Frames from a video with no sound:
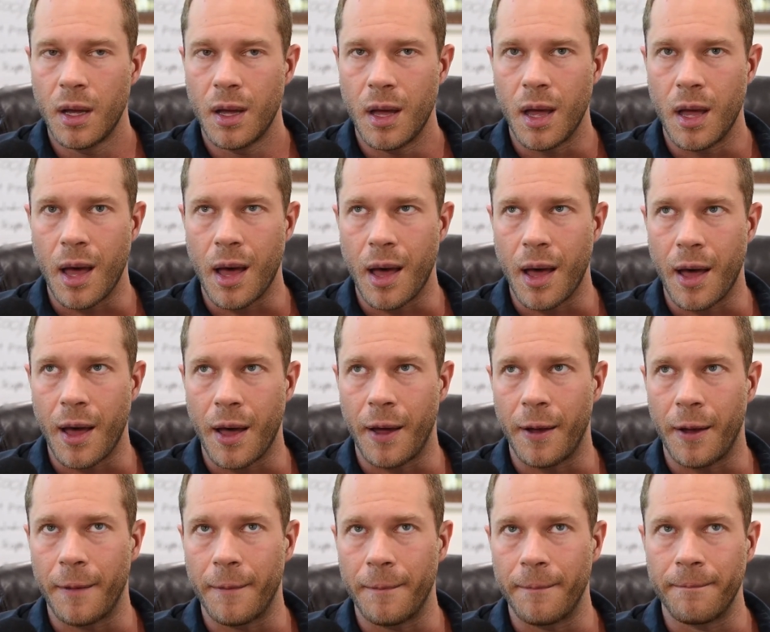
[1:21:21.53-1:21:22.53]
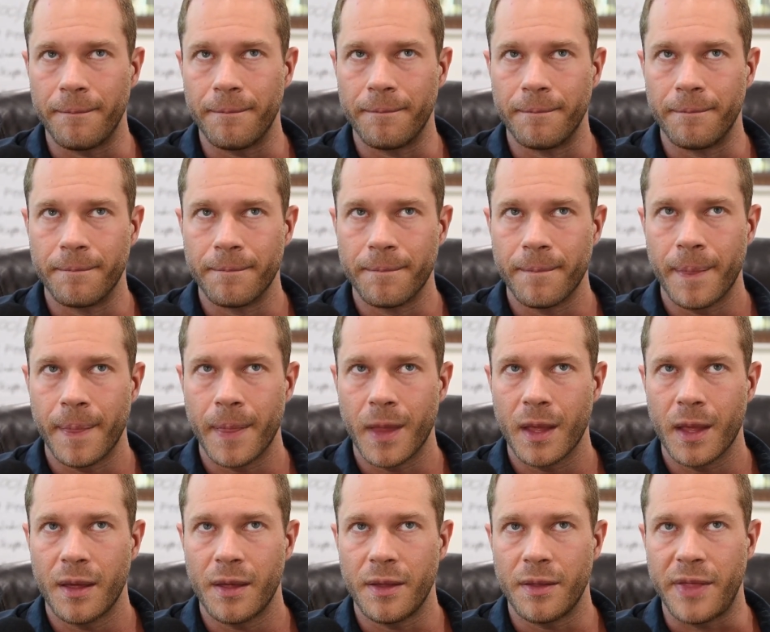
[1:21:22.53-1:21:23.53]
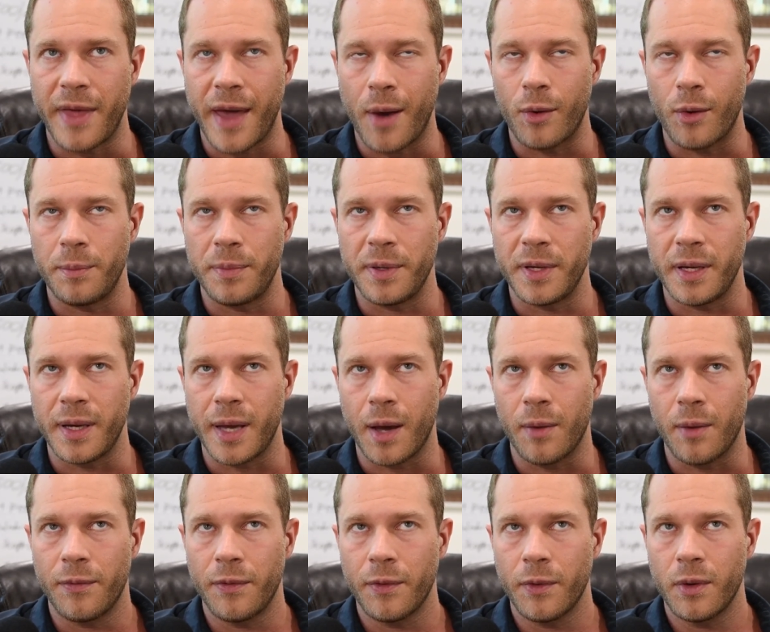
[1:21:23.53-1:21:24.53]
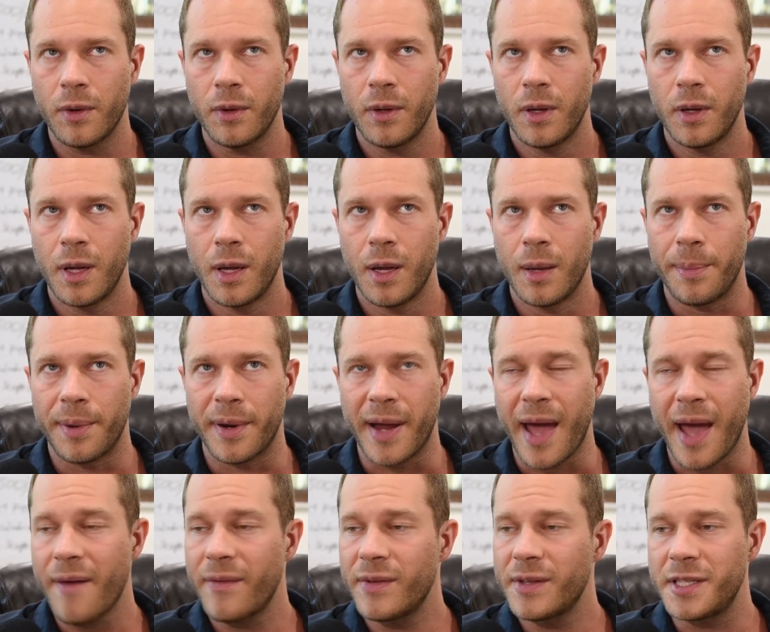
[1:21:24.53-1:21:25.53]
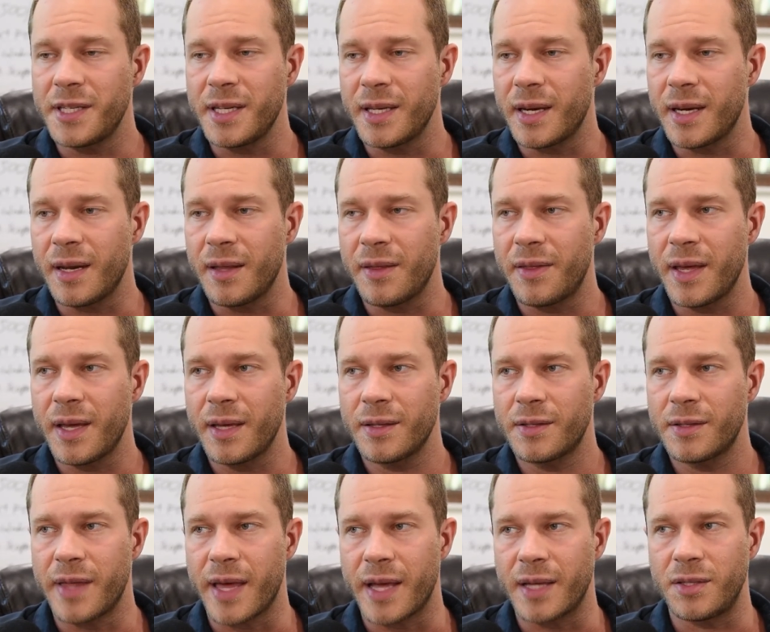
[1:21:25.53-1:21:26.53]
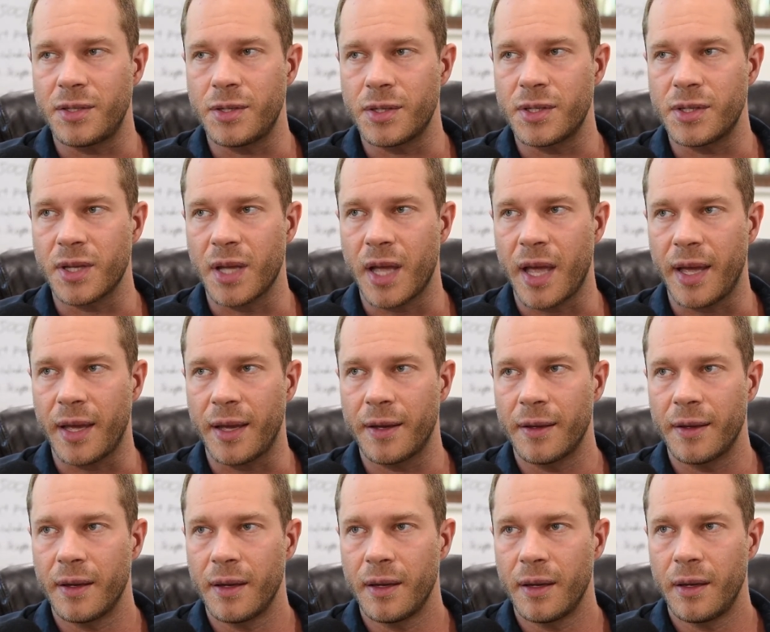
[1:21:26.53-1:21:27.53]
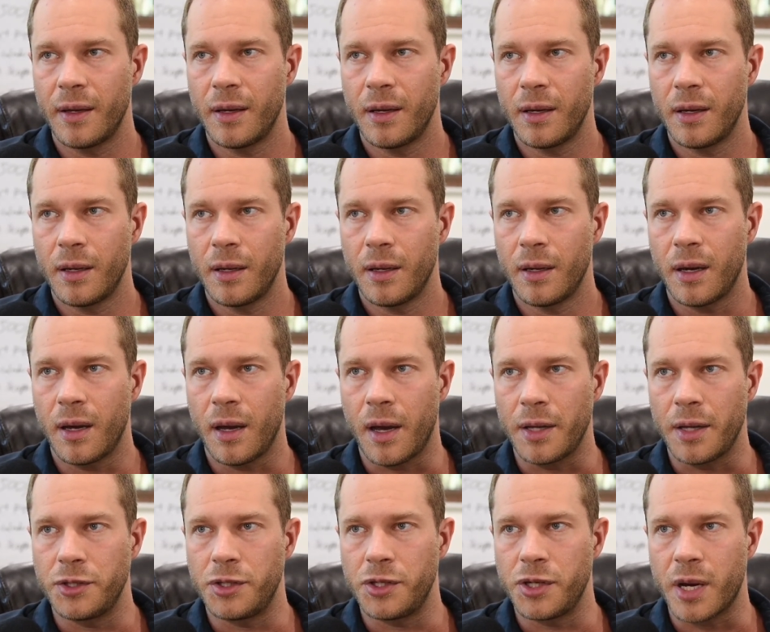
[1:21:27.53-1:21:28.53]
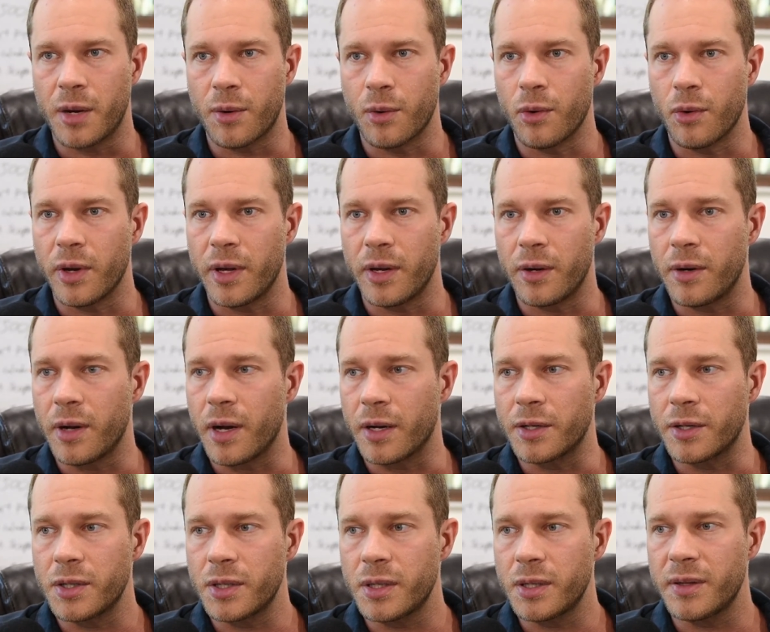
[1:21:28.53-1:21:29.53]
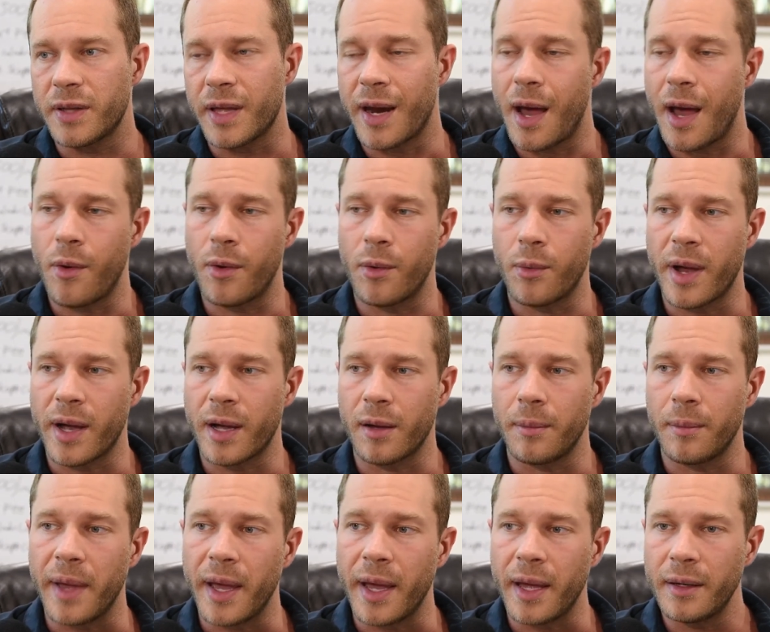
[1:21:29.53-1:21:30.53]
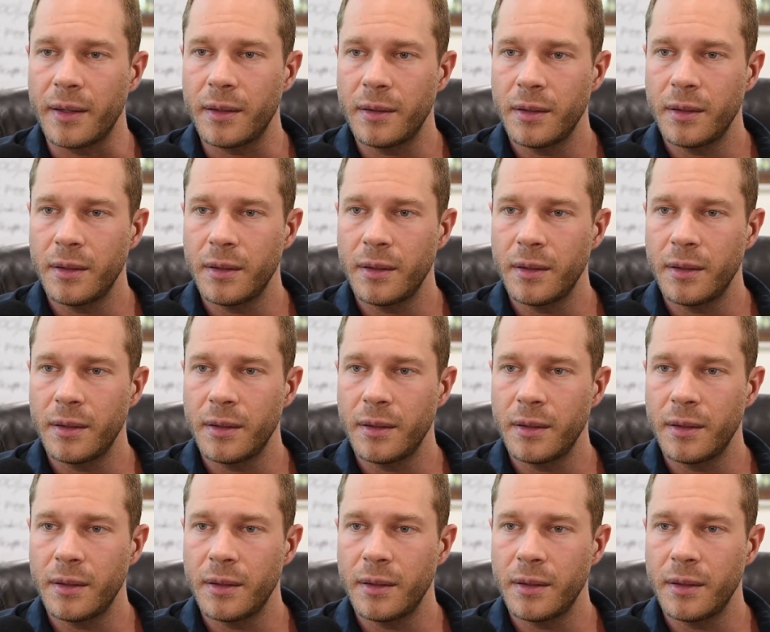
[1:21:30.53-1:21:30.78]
Um, that would be helpful, but I haven't seen anything that's just like a general introduction that I would recommend